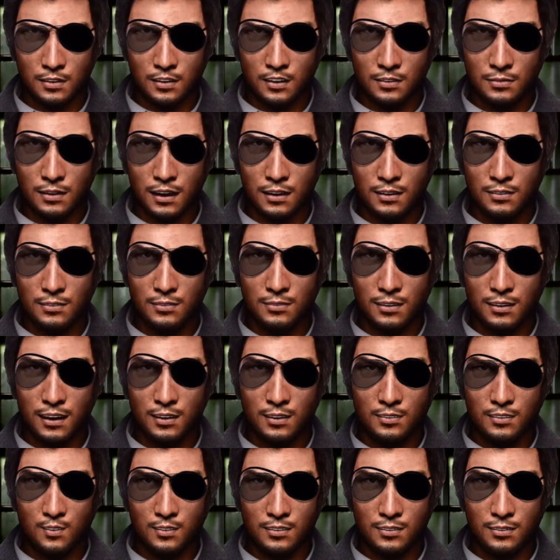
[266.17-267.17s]
I even had
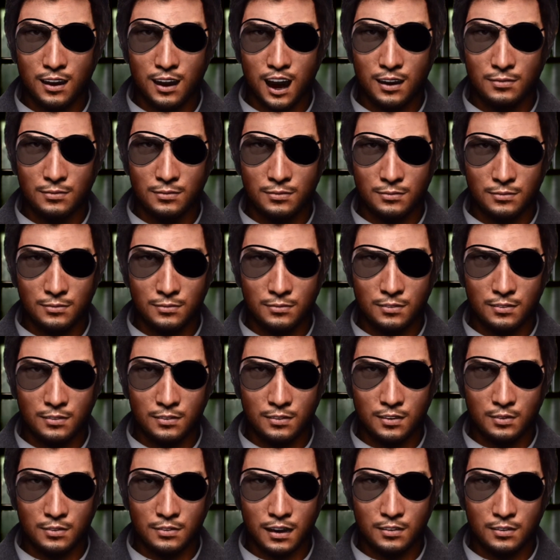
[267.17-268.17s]
a great time
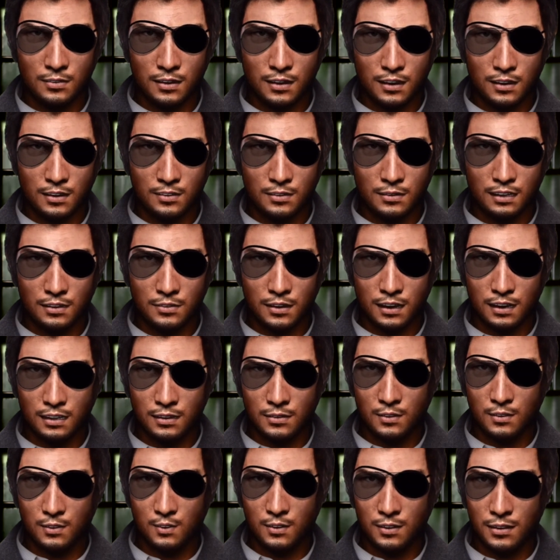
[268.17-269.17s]
multiplayer in
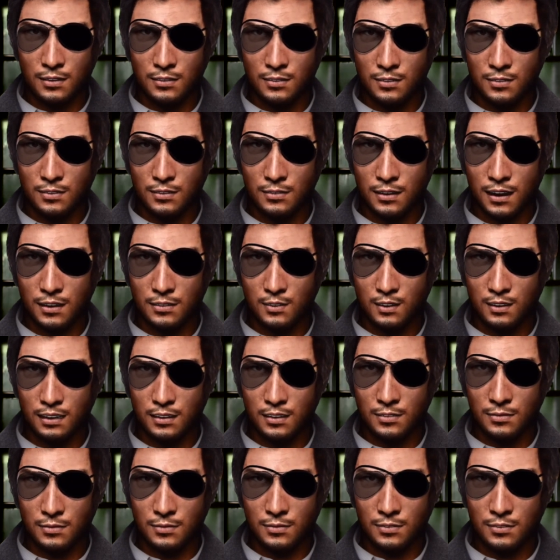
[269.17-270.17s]
Space Engineers. I think I
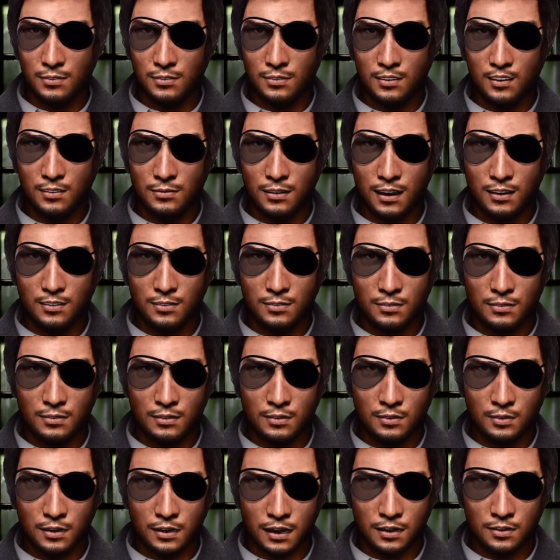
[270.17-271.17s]

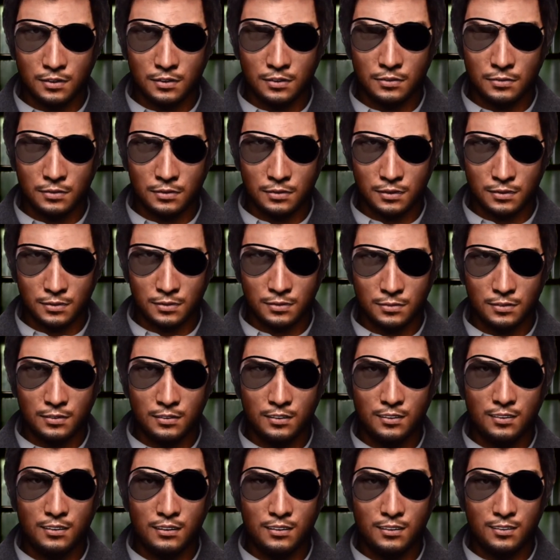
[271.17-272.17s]
had the best times
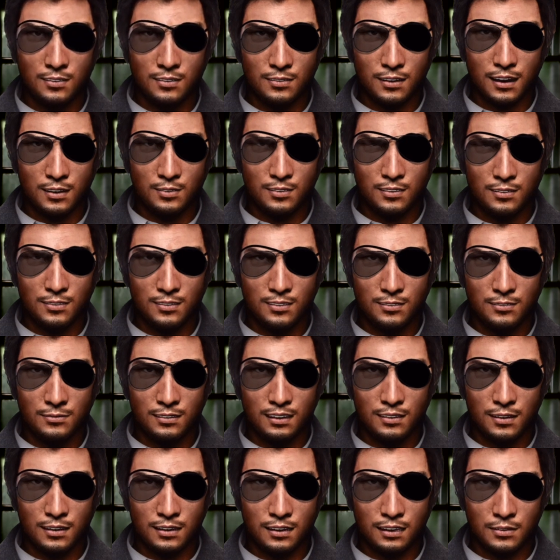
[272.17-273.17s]
playing multiplayer
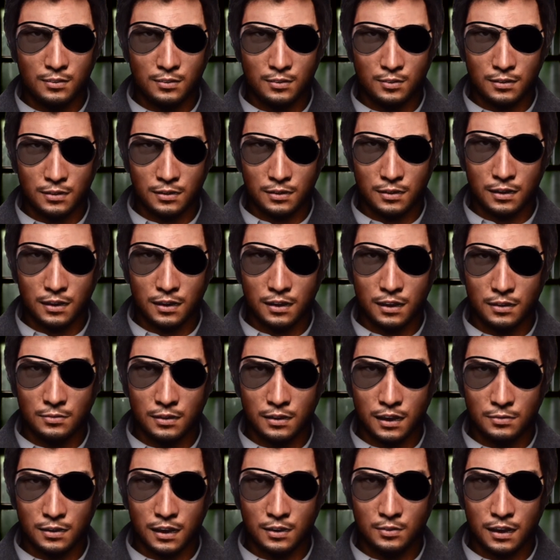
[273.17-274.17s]
on Space Engineers. If I
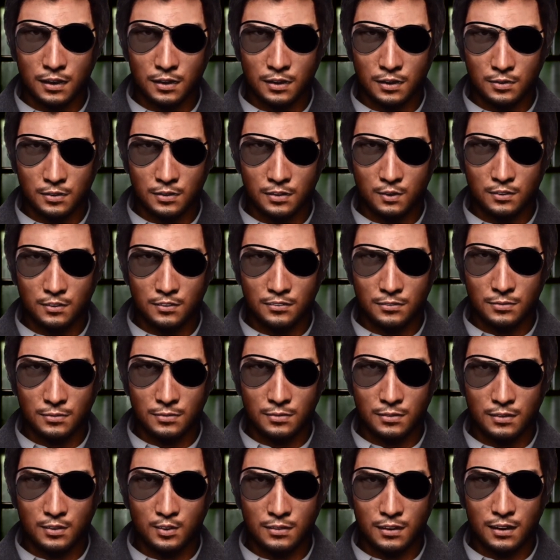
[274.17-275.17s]
had to
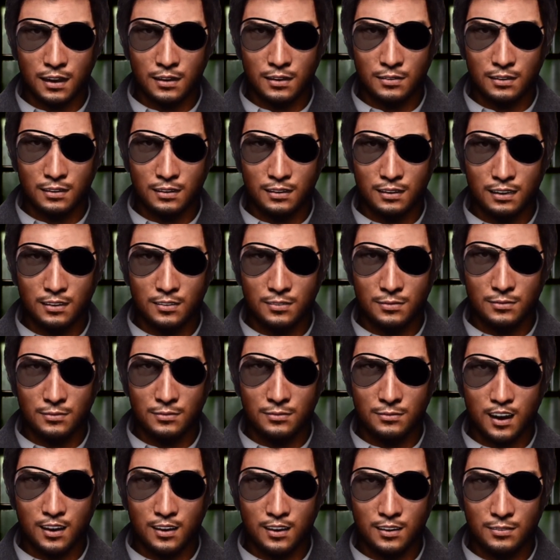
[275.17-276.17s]
answer that on the
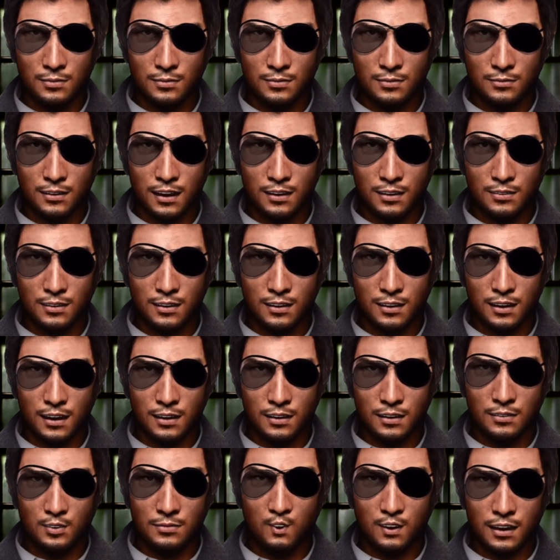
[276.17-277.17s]
spot,
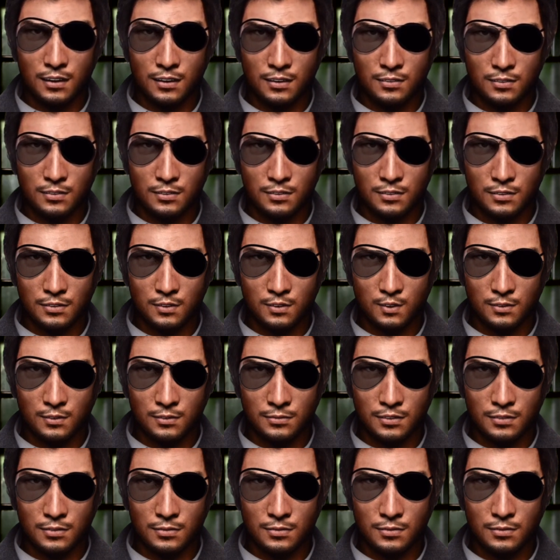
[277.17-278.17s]
that's what I'm going
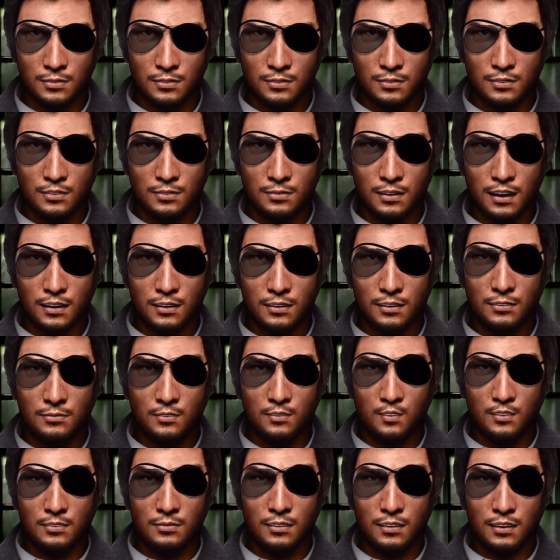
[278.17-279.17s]
for. I
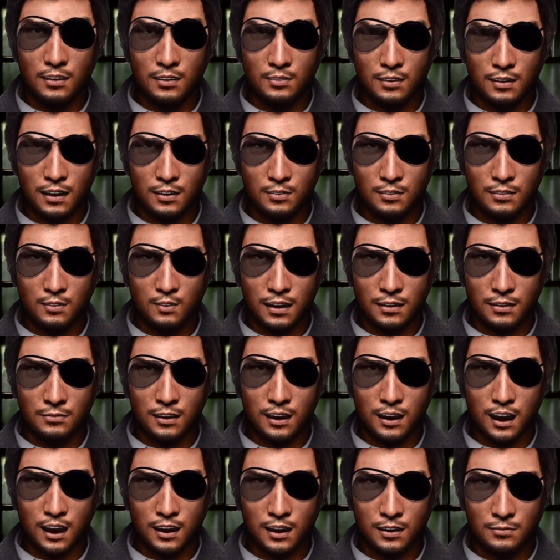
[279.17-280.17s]
might feel differently
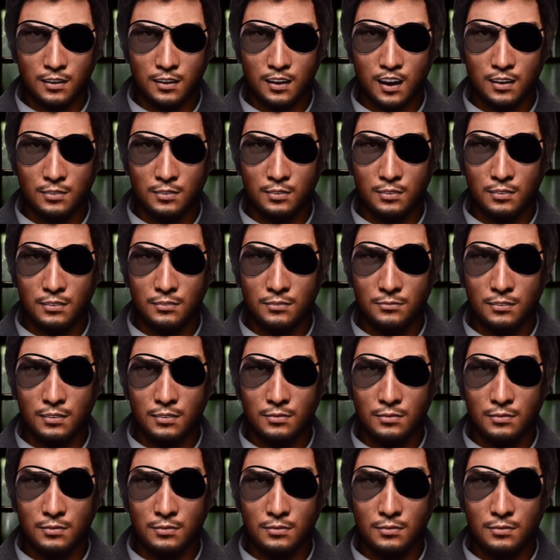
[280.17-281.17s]
tomorrow, but I'll let you know.